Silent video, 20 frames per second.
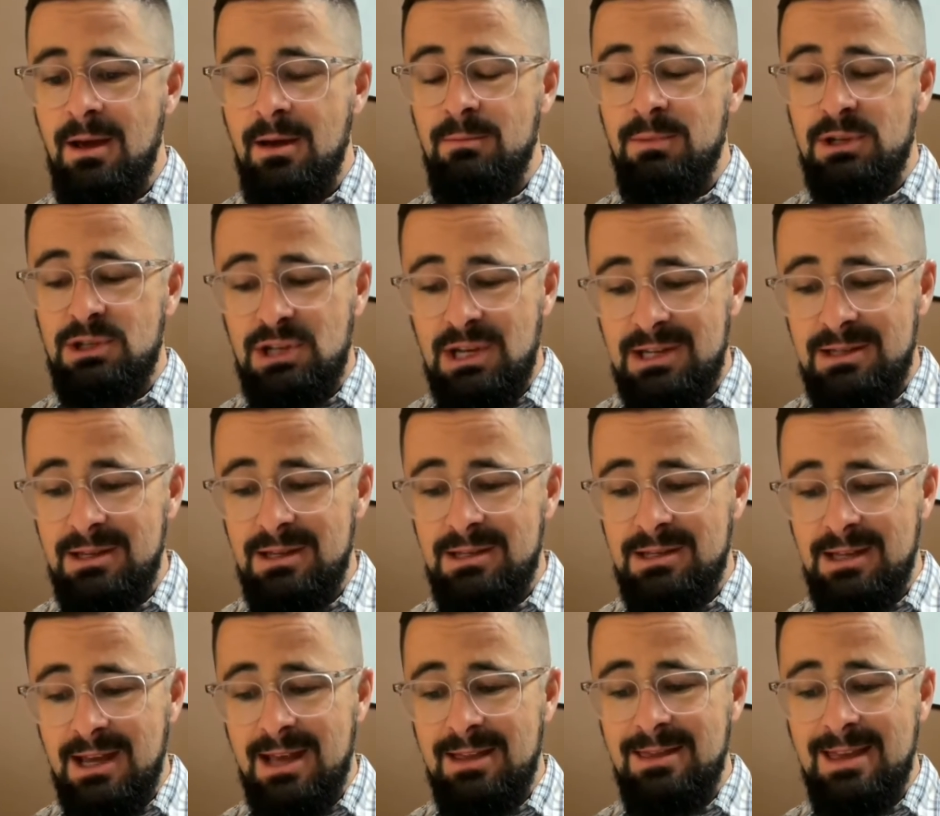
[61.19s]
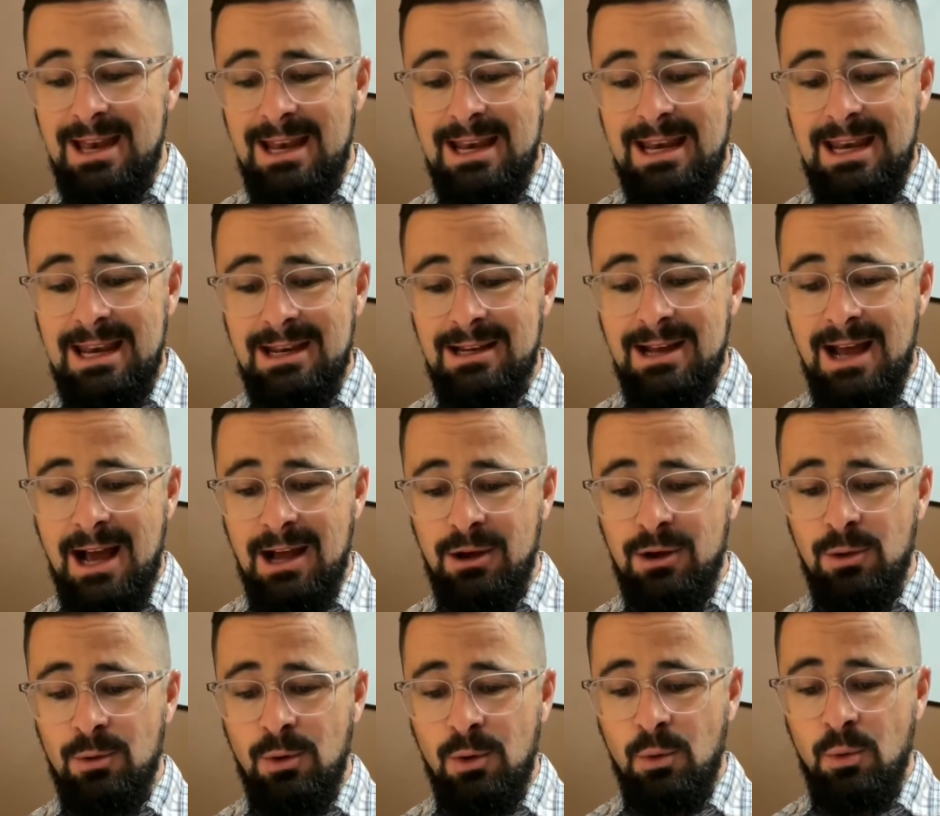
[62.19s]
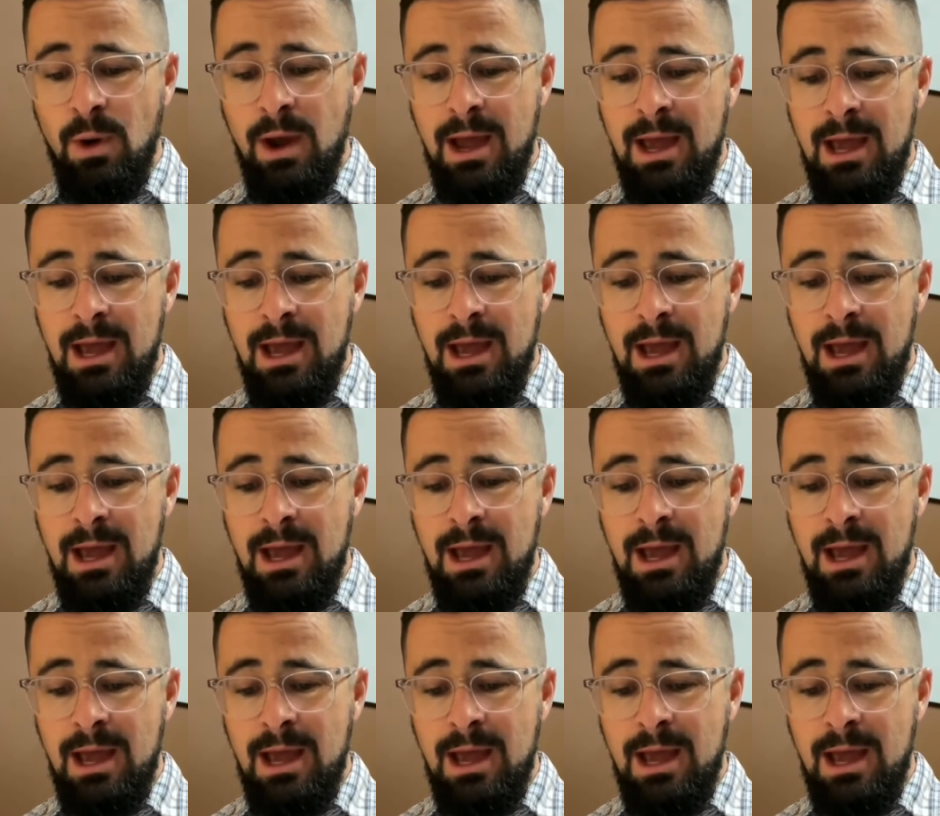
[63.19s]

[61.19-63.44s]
But Jesus said, "They need not go away.